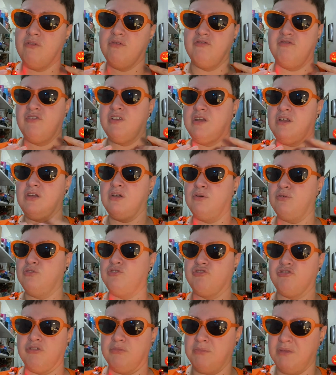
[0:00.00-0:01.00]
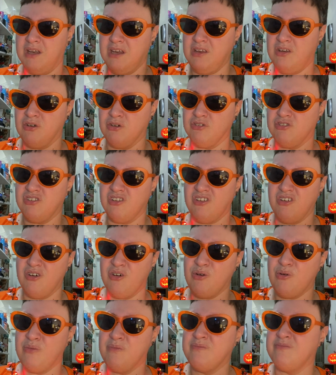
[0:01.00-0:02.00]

videos from many years ago,